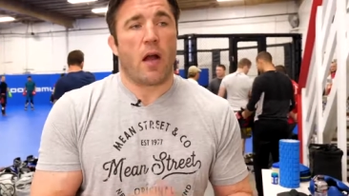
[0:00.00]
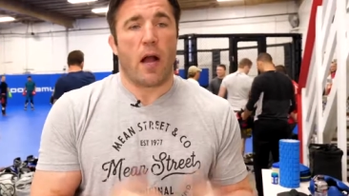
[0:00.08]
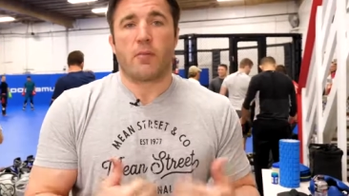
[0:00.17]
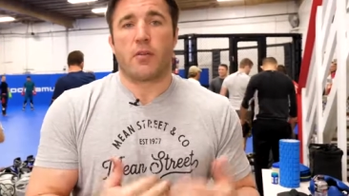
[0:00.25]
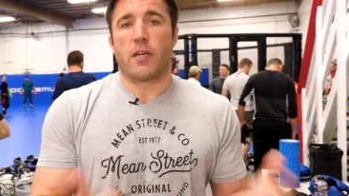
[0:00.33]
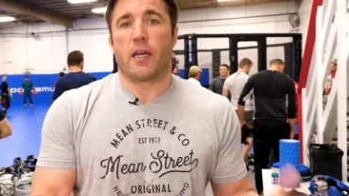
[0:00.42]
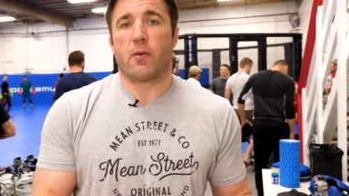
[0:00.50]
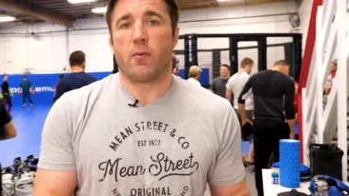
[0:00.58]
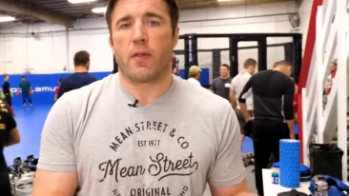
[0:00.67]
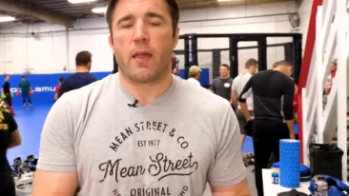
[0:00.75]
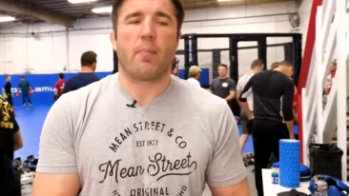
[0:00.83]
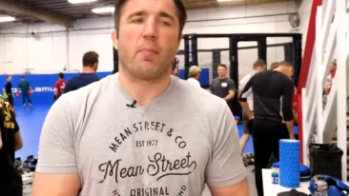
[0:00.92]
I'm sticking
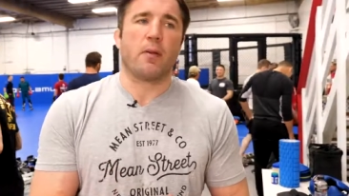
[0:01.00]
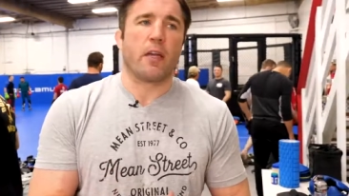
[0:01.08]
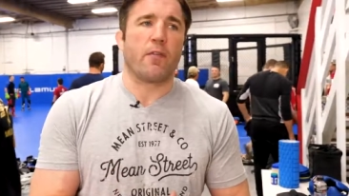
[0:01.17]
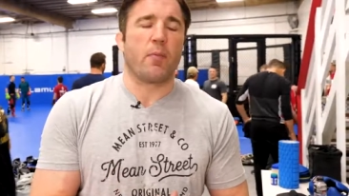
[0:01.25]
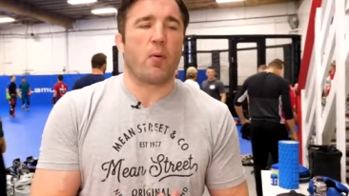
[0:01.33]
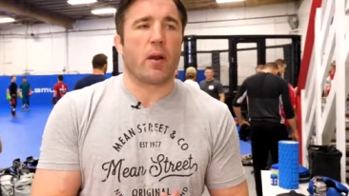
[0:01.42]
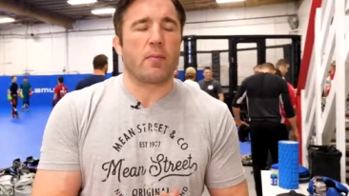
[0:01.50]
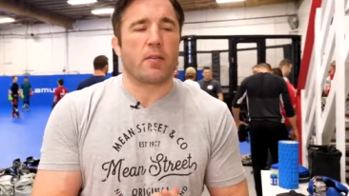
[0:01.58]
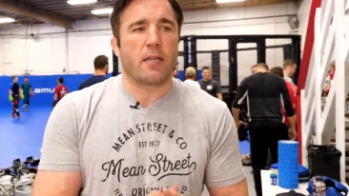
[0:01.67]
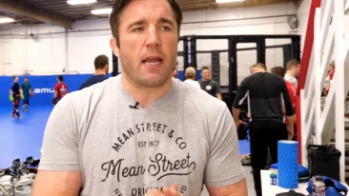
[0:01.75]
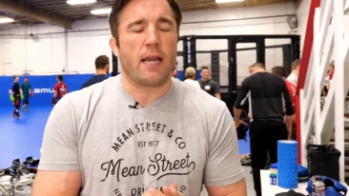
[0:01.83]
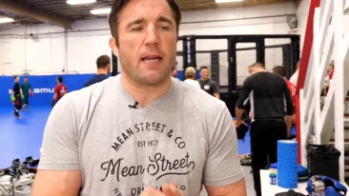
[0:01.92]
with that belief. But what I'm
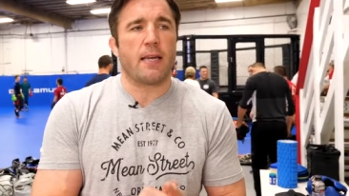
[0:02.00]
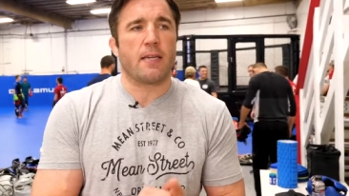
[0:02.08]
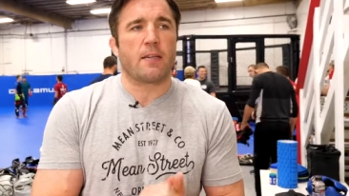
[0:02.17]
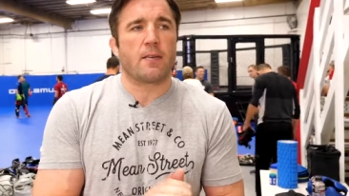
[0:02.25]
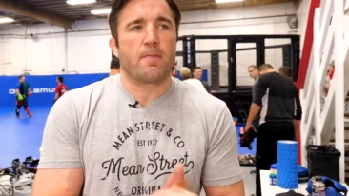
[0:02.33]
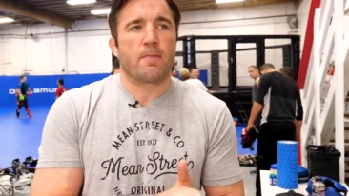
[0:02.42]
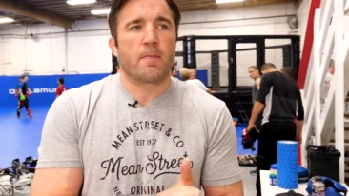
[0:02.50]
saying is,